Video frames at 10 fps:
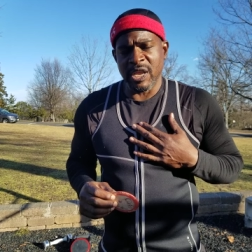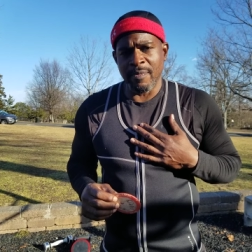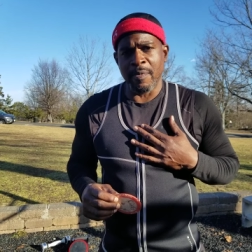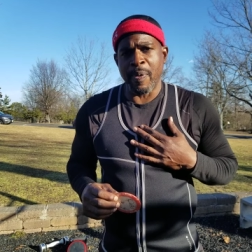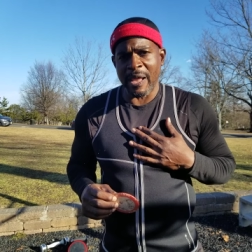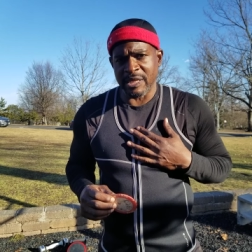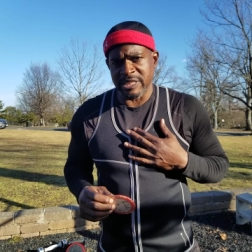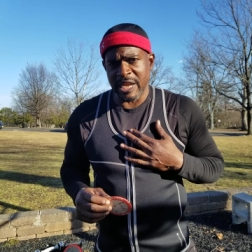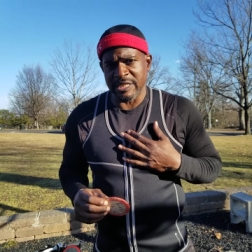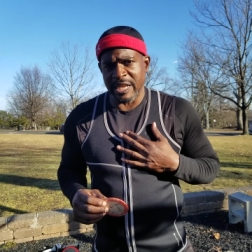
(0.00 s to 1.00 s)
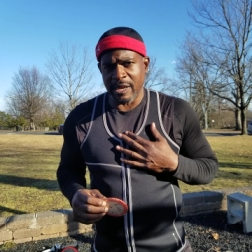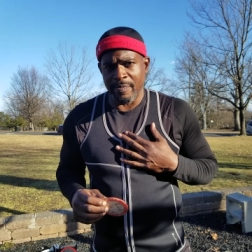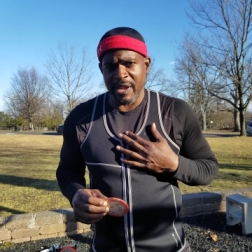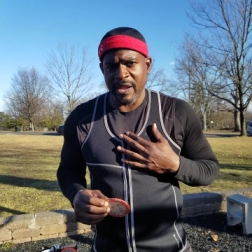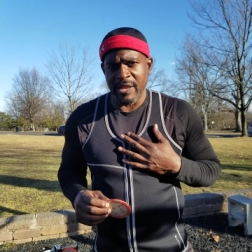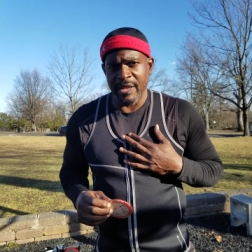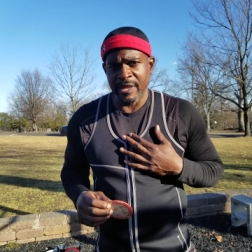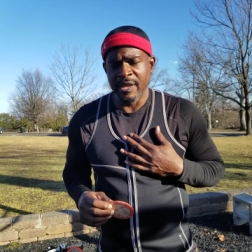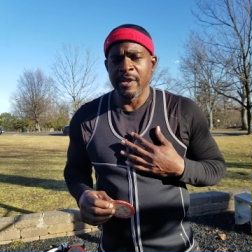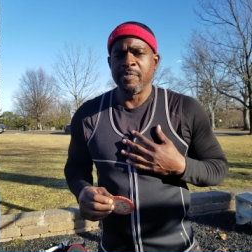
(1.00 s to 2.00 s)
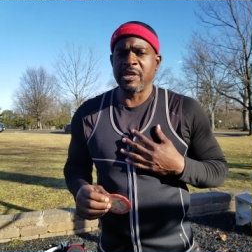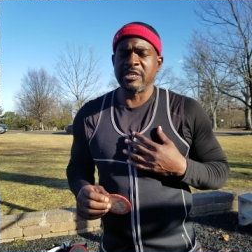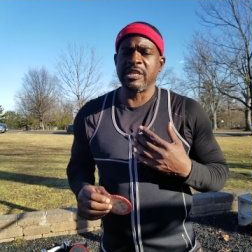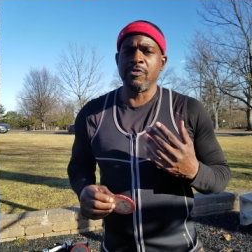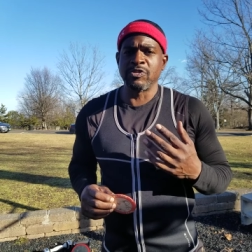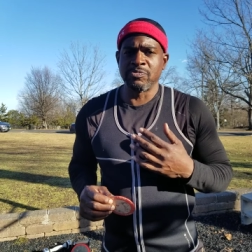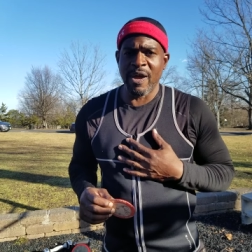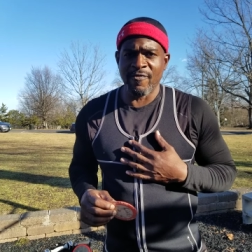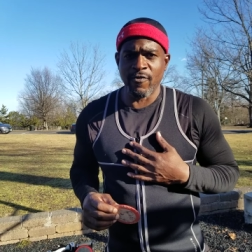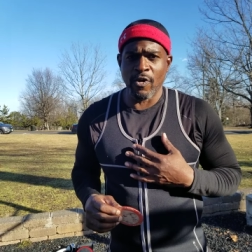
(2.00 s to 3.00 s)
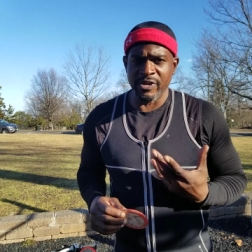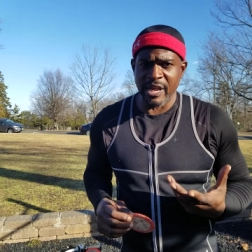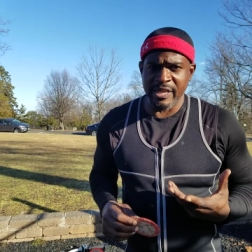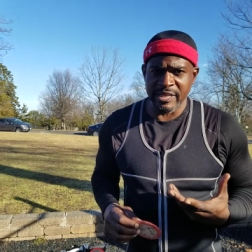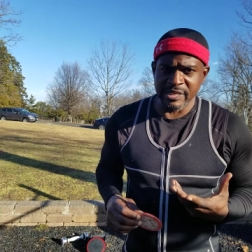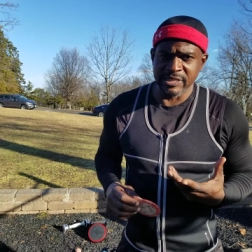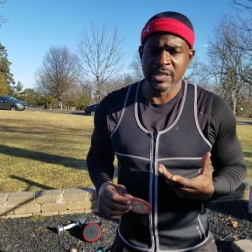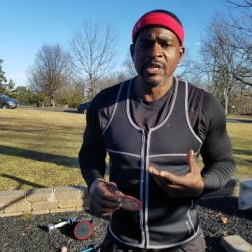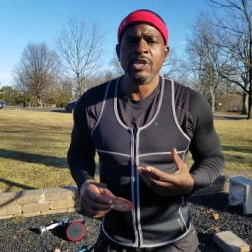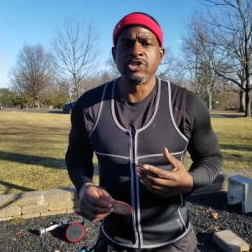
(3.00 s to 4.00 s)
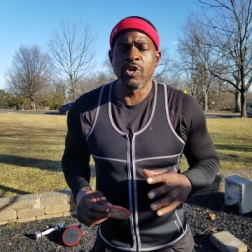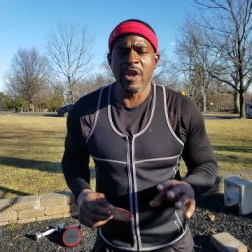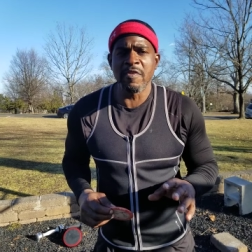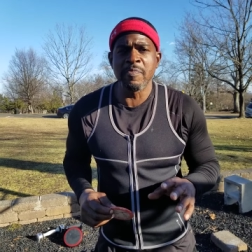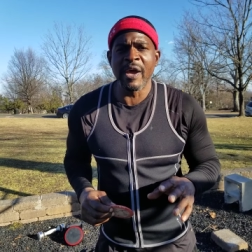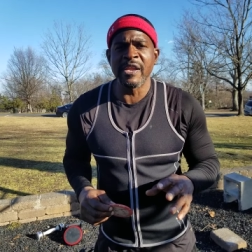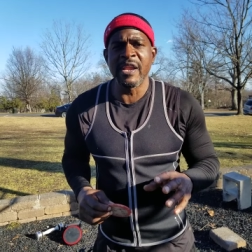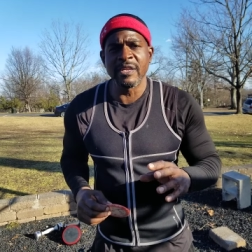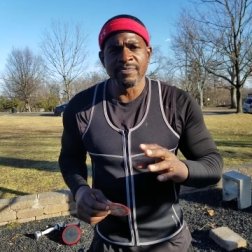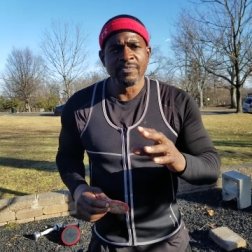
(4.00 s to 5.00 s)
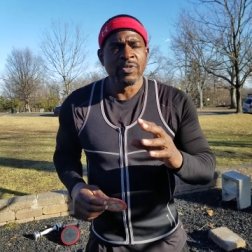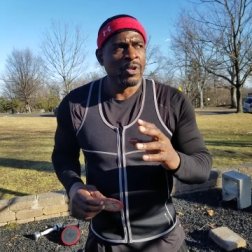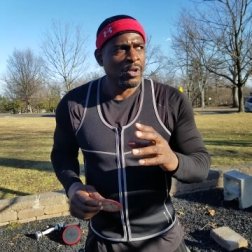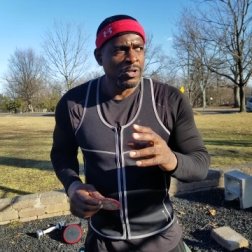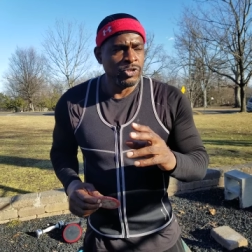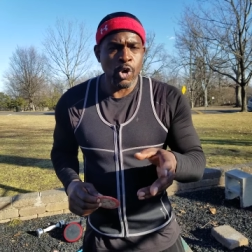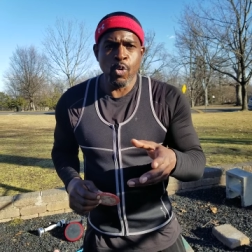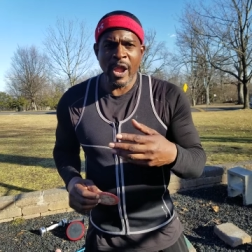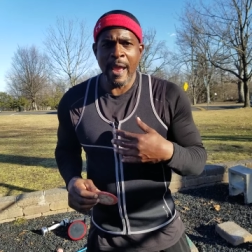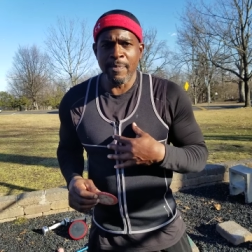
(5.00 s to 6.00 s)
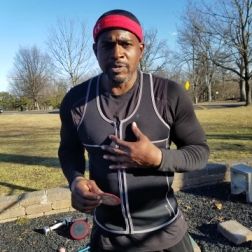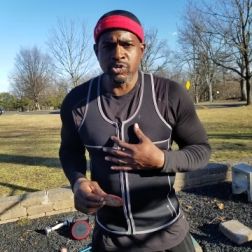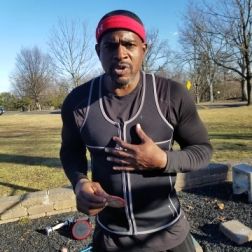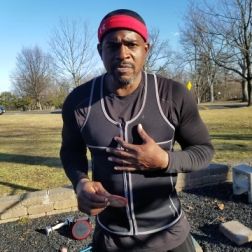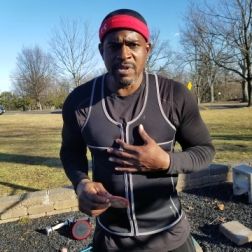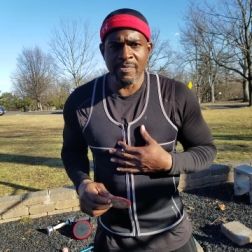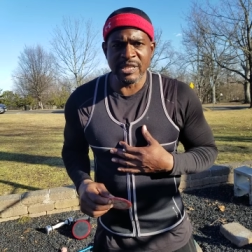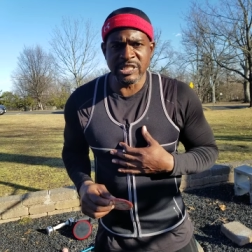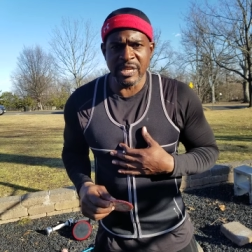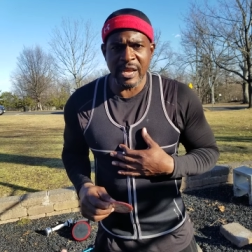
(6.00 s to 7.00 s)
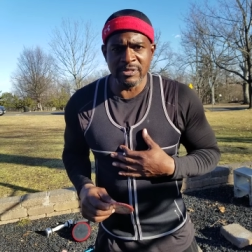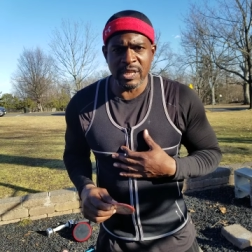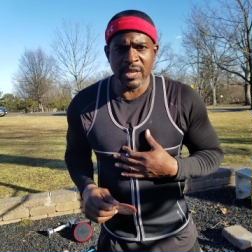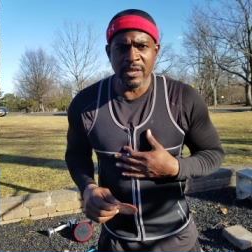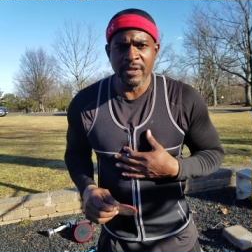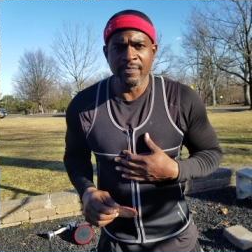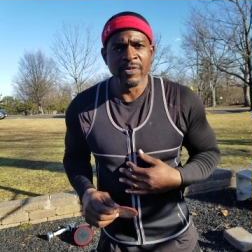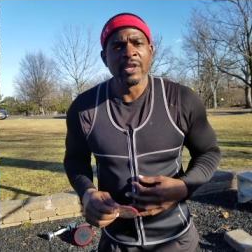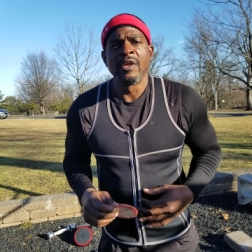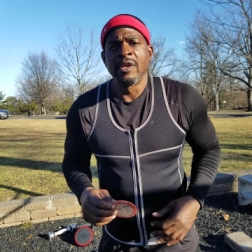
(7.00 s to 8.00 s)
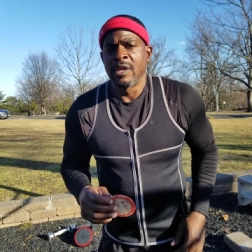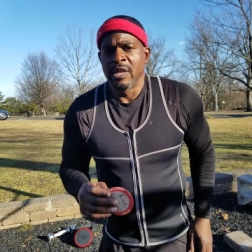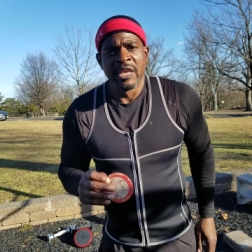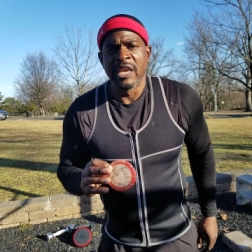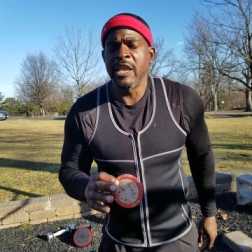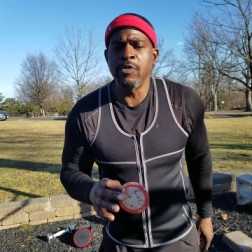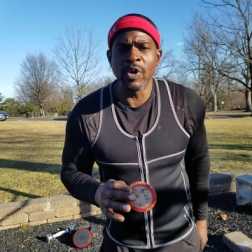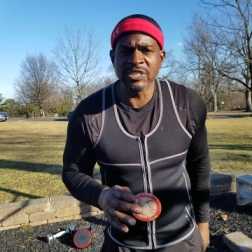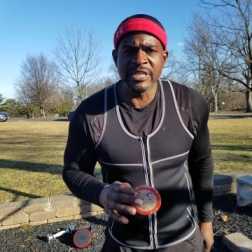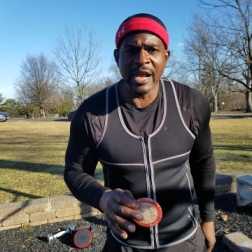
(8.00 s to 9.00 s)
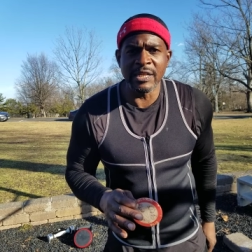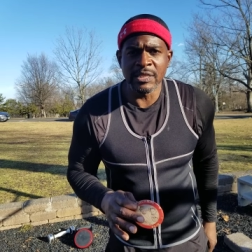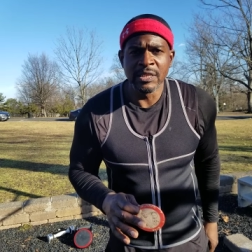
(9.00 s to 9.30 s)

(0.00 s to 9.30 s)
him and apologized like a man because it was my fault, not his. So everybody that know what happened between me and my son out there, he was not